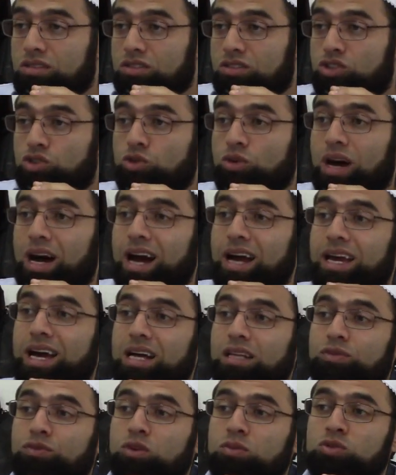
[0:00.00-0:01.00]
two
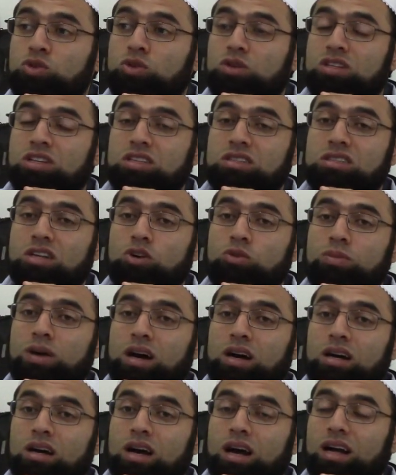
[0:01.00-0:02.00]
ayat from Surah
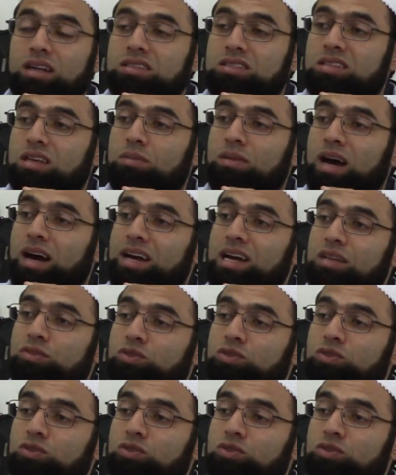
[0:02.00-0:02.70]
Al-Tawbah and some ayat